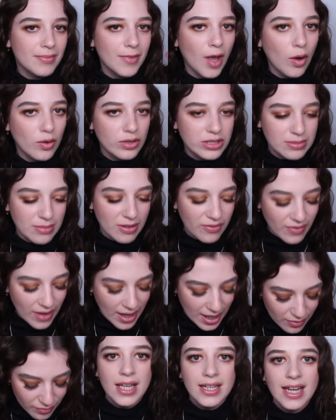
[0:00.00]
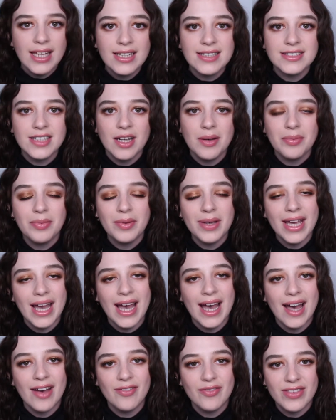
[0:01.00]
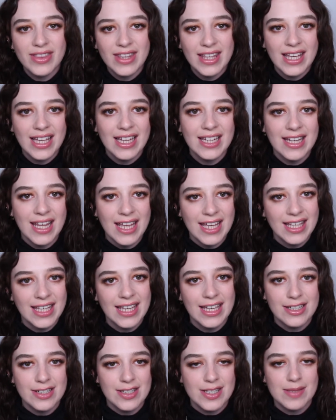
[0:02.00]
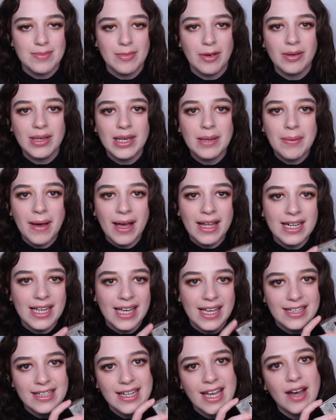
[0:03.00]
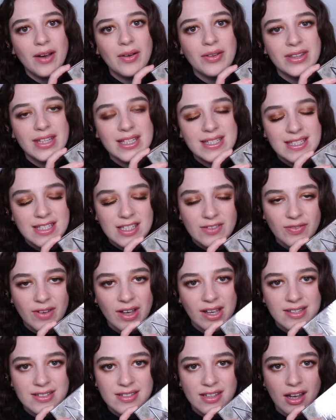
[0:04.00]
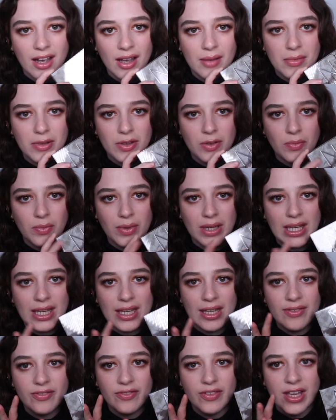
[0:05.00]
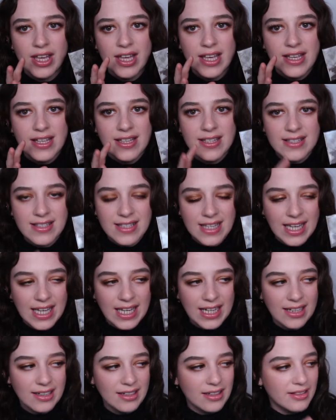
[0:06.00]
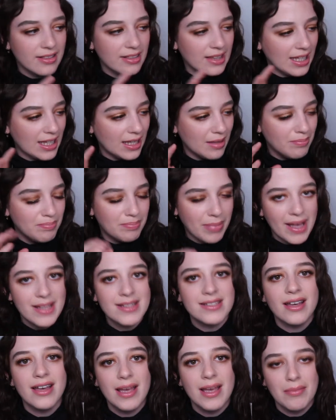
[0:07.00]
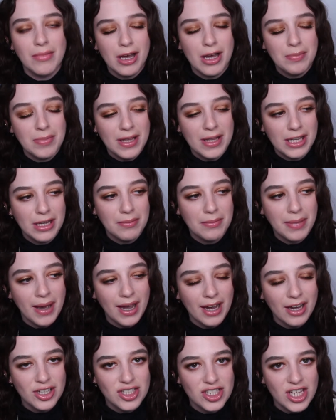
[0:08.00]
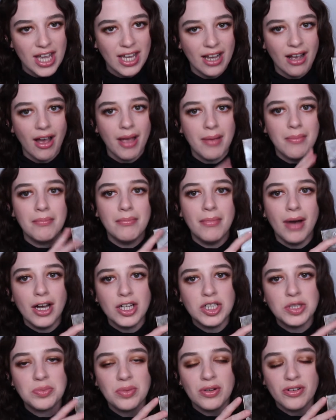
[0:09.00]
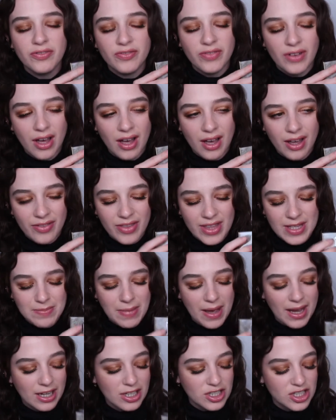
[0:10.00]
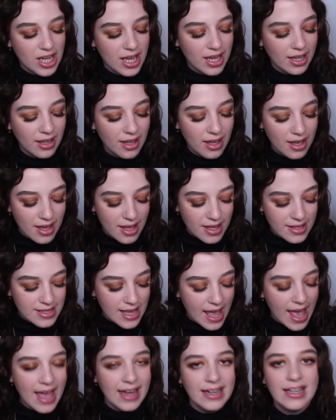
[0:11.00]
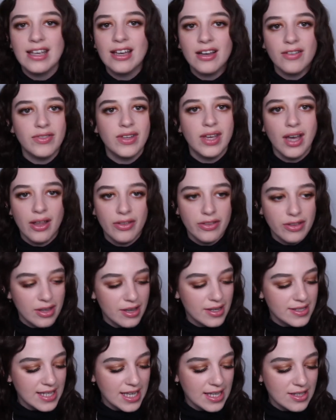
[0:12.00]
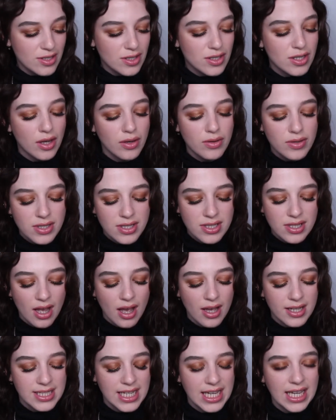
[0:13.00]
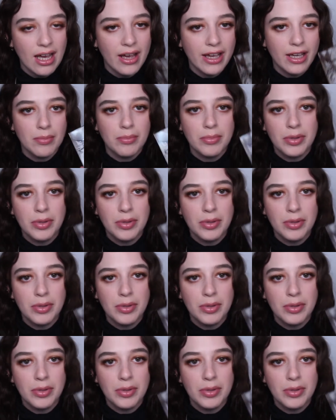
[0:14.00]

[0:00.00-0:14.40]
ultimate fave. Next up we have the Naked Smoky palette. Now this is the first time that we've seen the better in my opinion packaging. I much prefer this packaging to any of the others. It's so sturdy I can